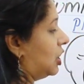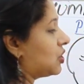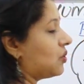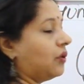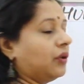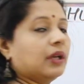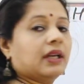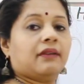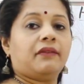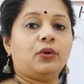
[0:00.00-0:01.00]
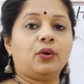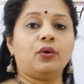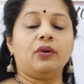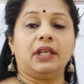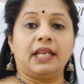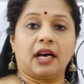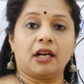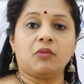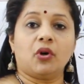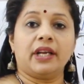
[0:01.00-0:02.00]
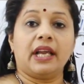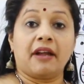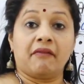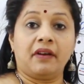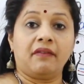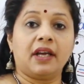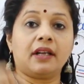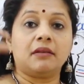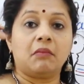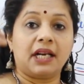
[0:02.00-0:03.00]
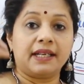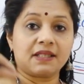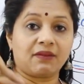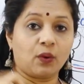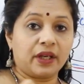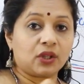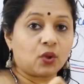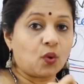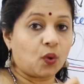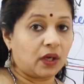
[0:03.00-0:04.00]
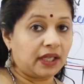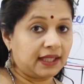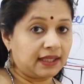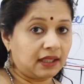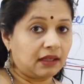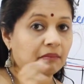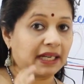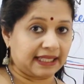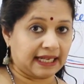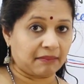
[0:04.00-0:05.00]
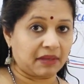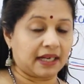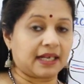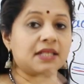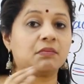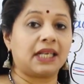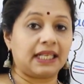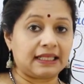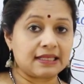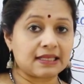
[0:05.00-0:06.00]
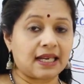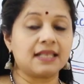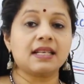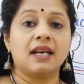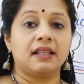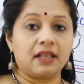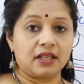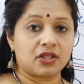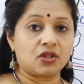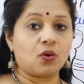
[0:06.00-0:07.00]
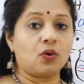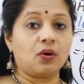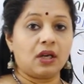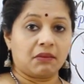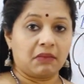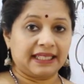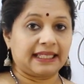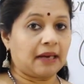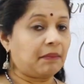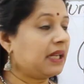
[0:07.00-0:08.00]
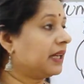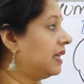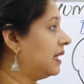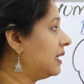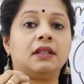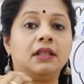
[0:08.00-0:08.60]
So you know, in our body everywhere the blood is flowing through only the blood capillaries, but in this case there is no blood capillary here.